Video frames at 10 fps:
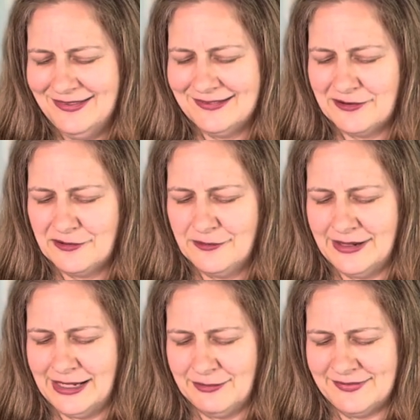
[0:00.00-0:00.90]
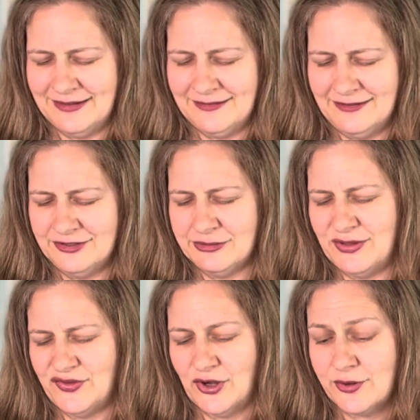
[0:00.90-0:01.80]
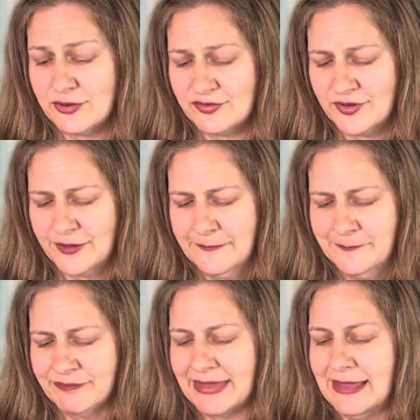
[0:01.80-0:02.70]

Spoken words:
So I was like, oh, do I start over?